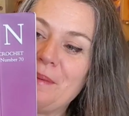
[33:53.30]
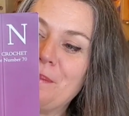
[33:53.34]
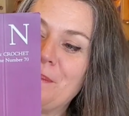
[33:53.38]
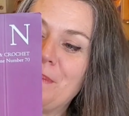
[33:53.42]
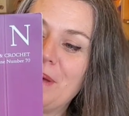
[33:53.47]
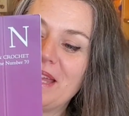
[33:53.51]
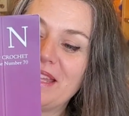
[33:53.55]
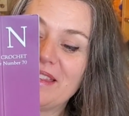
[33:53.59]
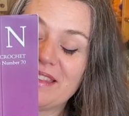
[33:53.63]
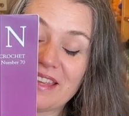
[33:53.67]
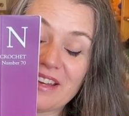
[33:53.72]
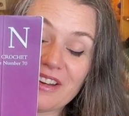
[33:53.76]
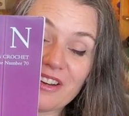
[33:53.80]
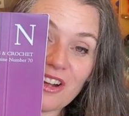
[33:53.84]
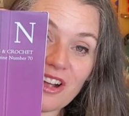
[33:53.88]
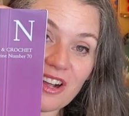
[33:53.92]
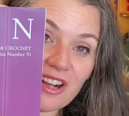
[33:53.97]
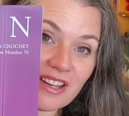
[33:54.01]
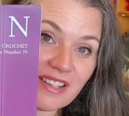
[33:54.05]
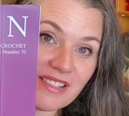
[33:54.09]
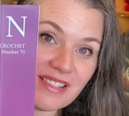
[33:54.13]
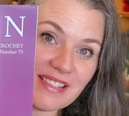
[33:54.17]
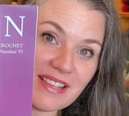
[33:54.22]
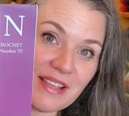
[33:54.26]
but there
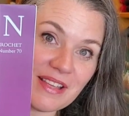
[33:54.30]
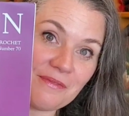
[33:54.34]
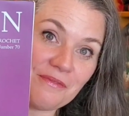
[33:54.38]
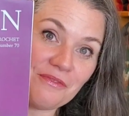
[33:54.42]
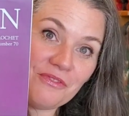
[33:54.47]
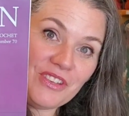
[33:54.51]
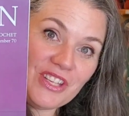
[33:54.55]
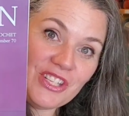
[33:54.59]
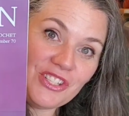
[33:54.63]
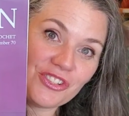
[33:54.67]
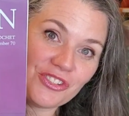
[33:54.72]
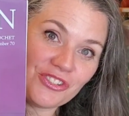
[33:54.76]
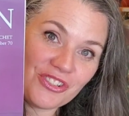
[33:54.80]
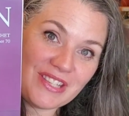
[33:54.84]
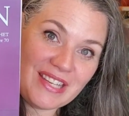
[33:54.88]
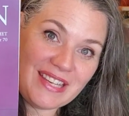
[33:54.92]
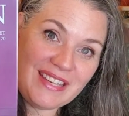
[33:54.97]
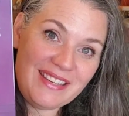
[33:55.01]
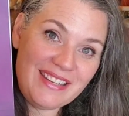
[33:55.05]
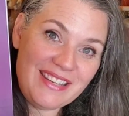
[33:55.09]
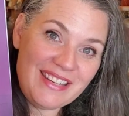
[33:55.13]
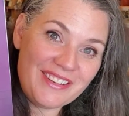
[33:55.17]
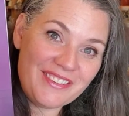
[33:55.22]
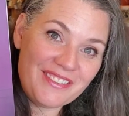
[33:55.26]
are some features
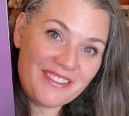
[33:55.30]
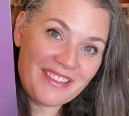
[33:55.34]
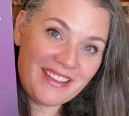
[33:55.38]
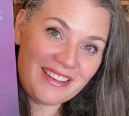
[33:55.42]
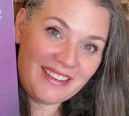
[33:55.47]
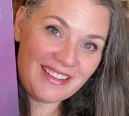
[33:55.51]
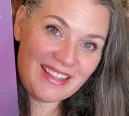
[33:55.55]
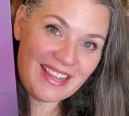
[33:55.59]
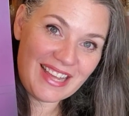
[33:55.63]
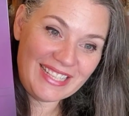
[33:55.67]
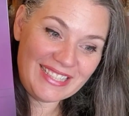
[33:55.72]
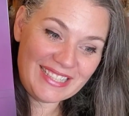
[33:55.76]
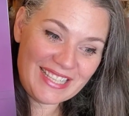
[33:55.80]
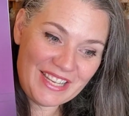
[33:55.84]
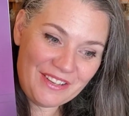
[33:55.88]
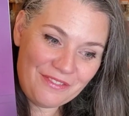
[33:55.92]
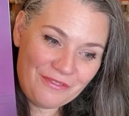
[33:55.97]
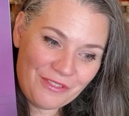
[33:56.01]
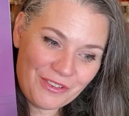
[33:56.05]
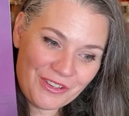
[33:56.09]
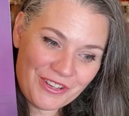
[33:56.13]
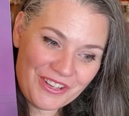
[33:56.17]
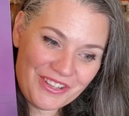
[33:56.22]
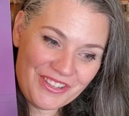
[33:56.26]
in here that I'll highlight
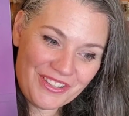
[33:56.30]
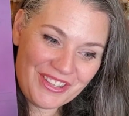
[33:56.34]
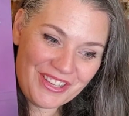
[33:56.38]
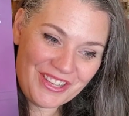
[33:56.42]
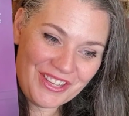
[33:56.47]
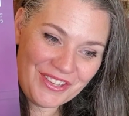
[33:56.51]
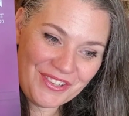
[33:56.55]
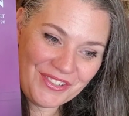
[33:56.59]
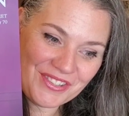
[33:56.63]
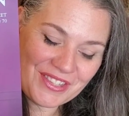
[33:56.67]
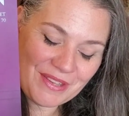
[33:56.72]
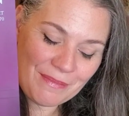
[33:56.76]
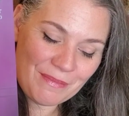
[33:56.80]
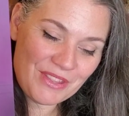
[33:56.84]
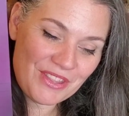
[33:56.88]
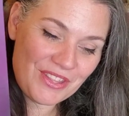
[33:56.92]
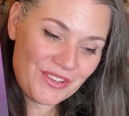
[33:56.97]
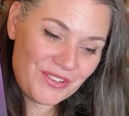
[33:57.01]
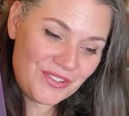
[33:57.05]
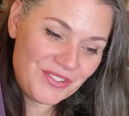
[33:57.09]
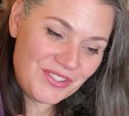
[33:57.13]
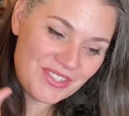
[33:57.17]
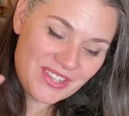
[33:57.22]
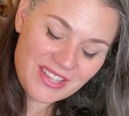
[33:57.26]
for you that use some of
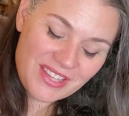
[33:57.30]
those.